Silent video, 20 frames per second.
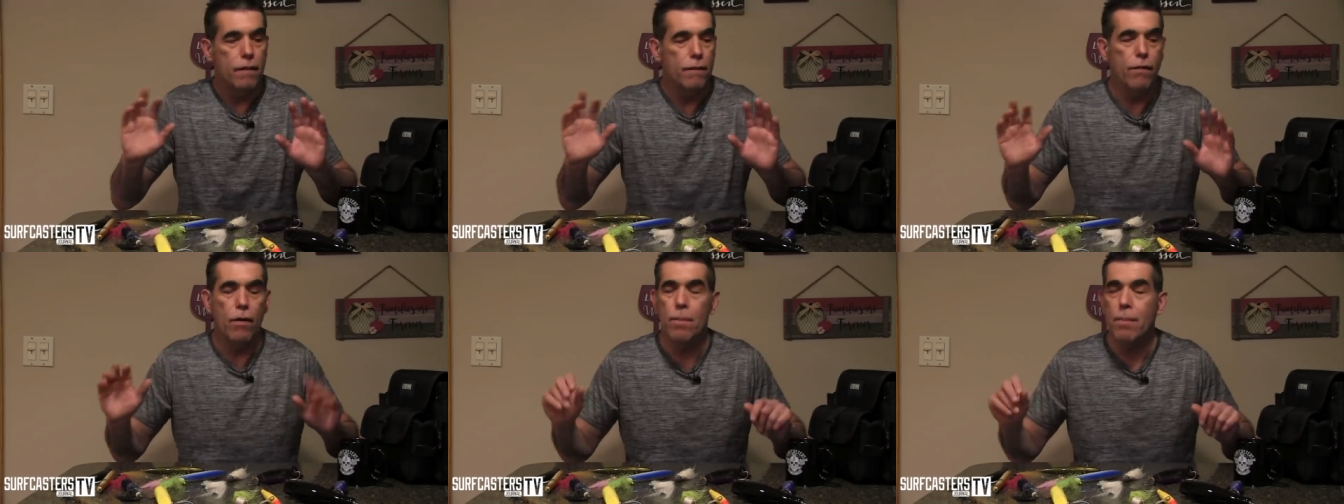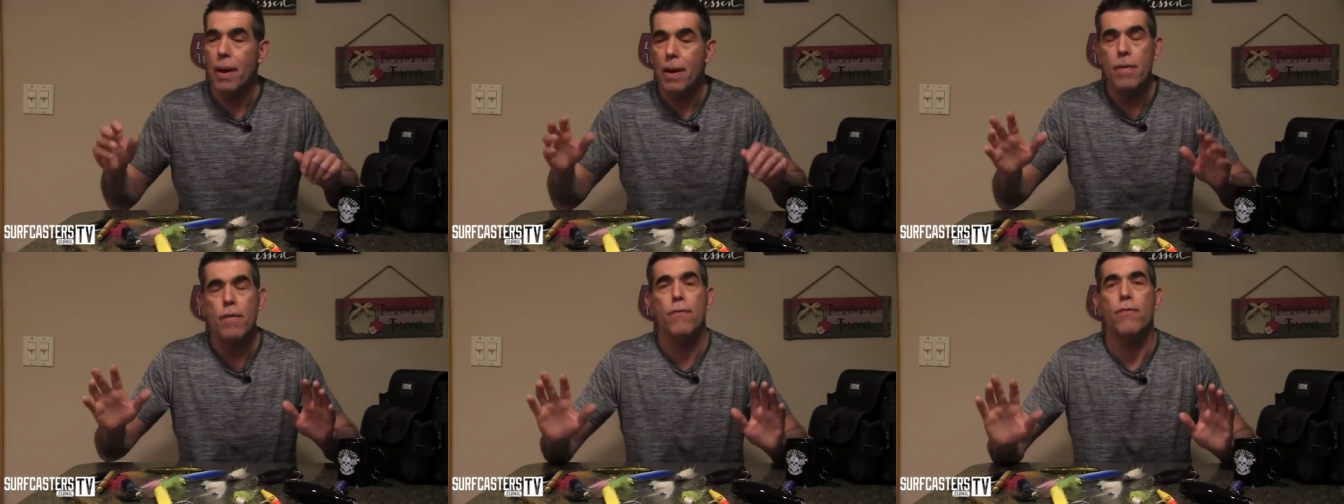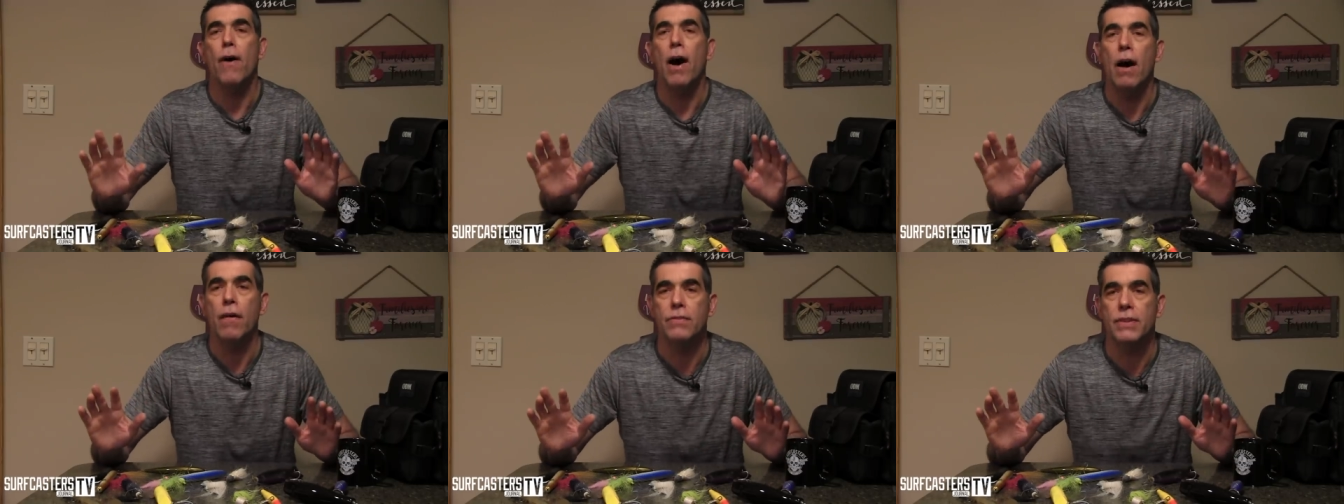for maybe
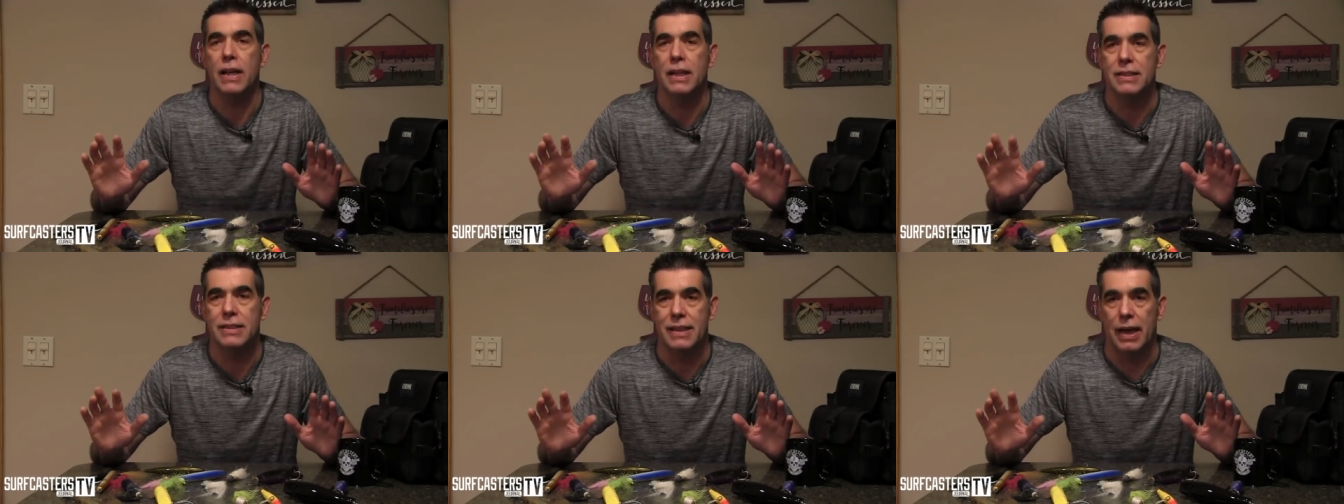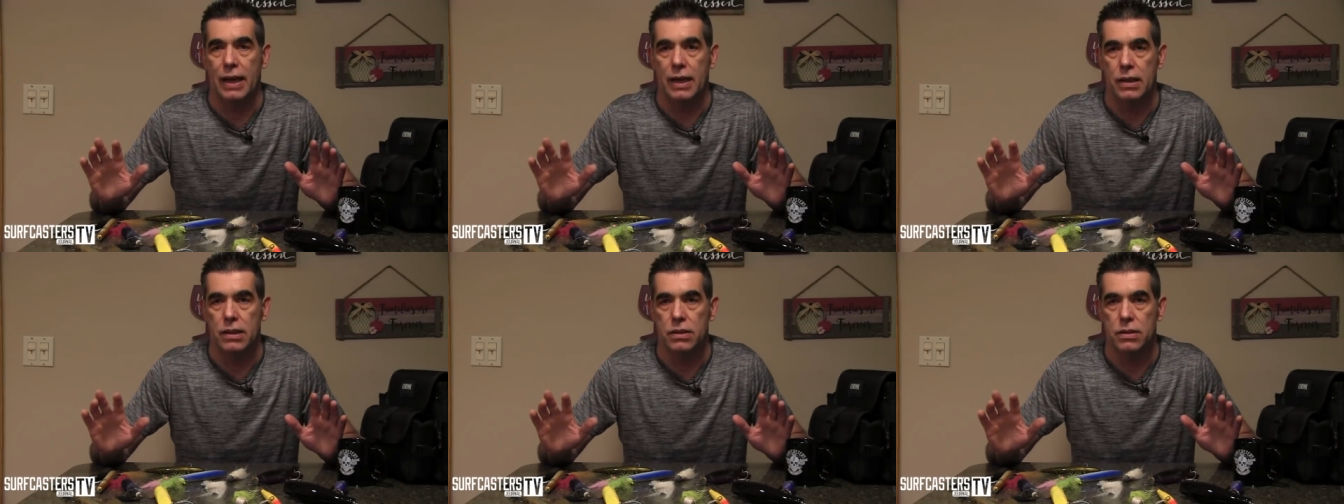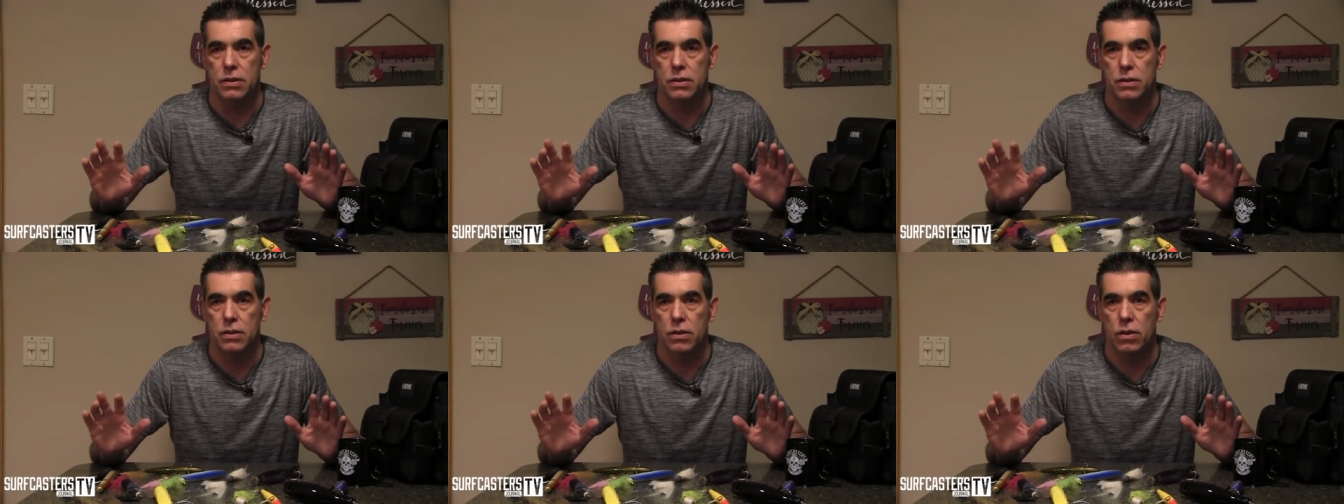five, ten
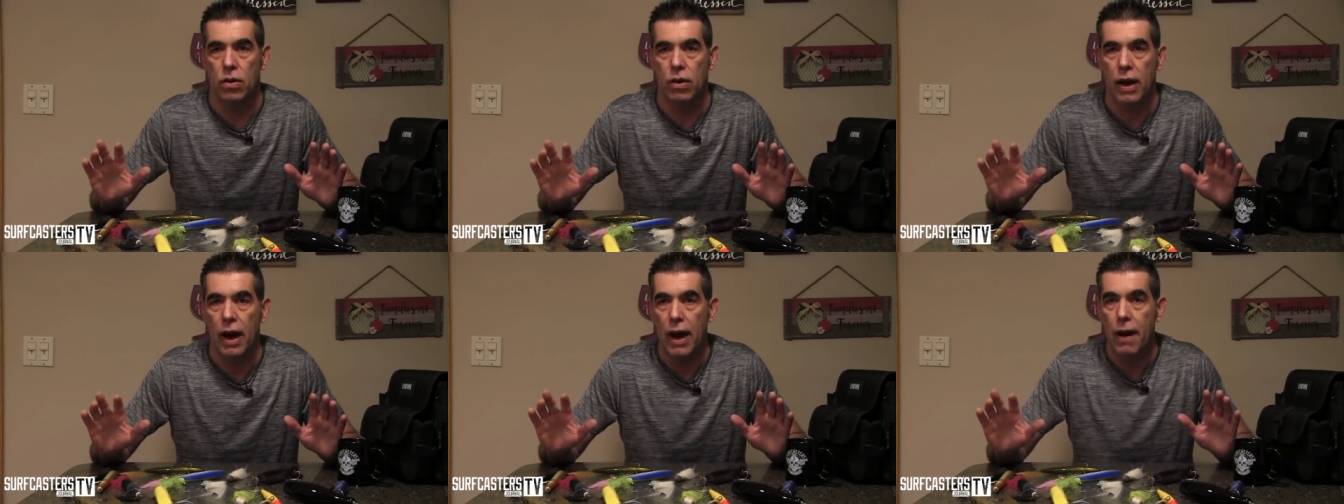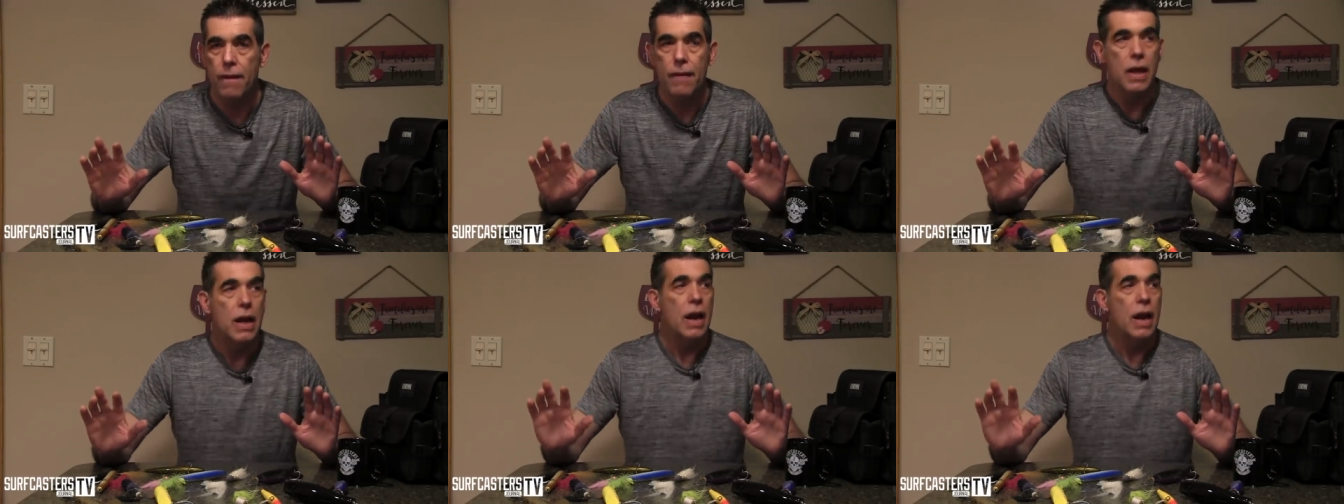seconds, okay?